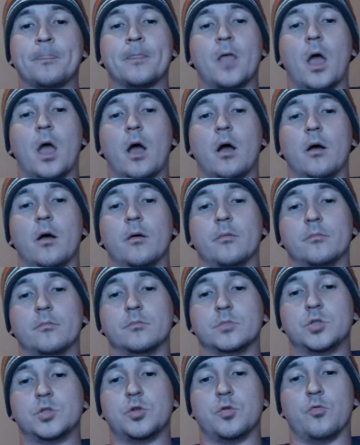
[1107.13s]

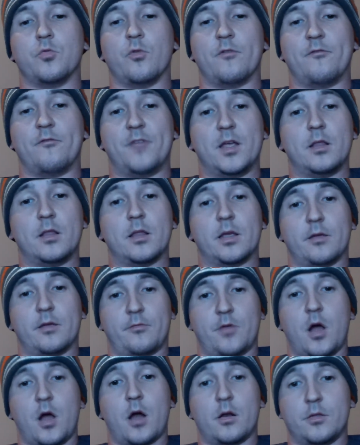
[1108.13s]
to the revealing of
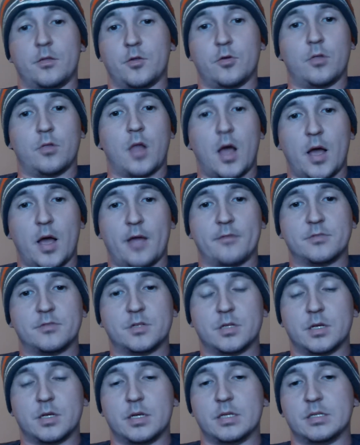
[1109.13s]
God in their lives,
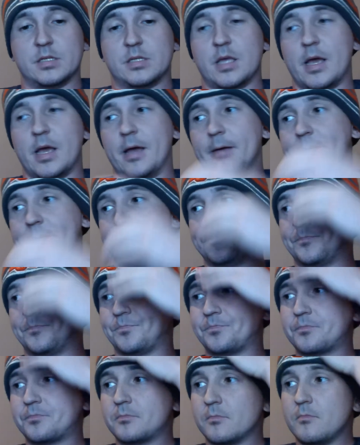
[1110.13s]
is
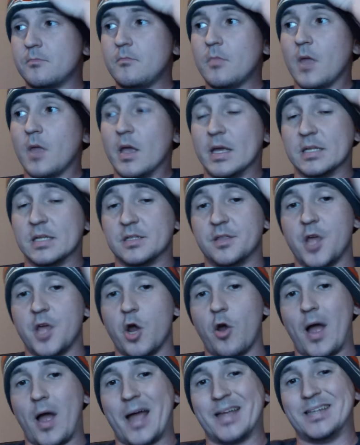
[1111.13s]

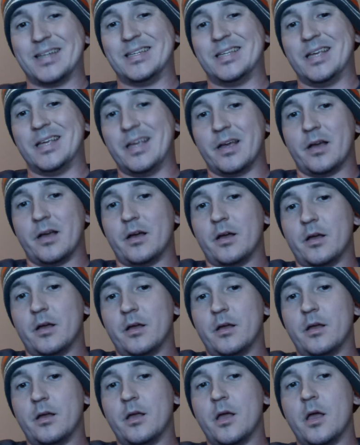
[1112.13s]
their idea
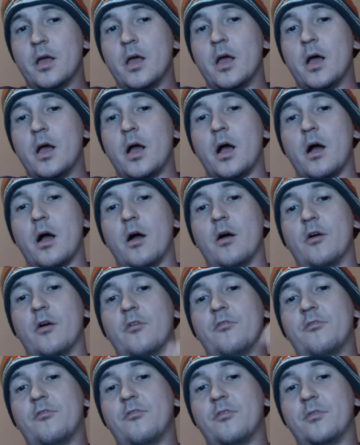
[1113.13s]

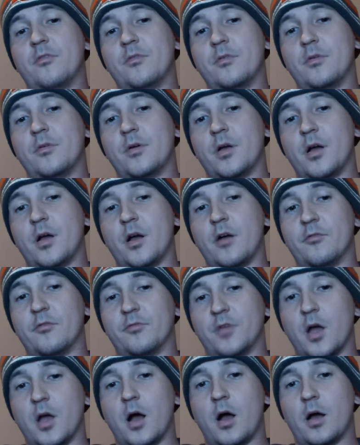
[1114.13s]
of
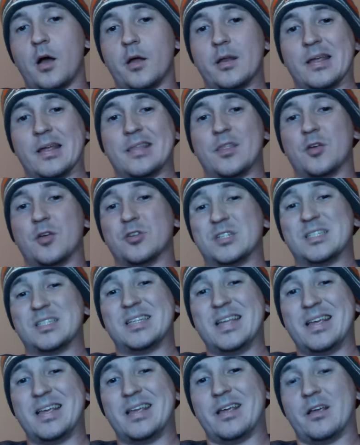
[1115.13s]
God and their
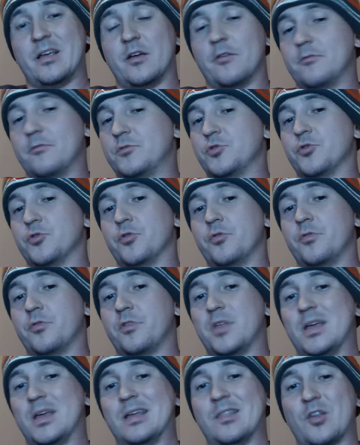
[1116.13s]
seeking of truth
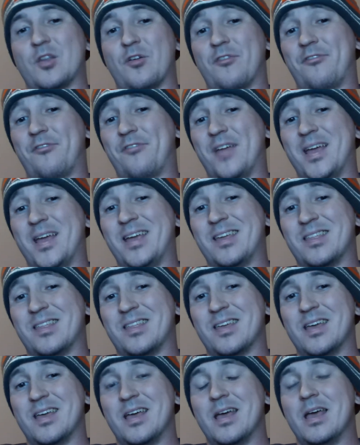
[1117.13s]
and their faith
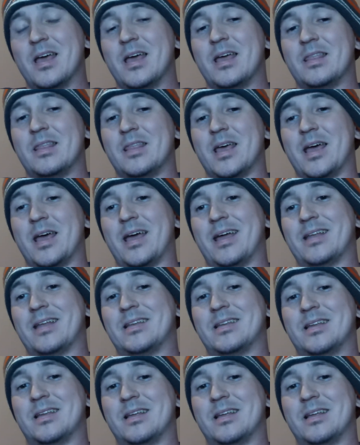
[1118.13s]
that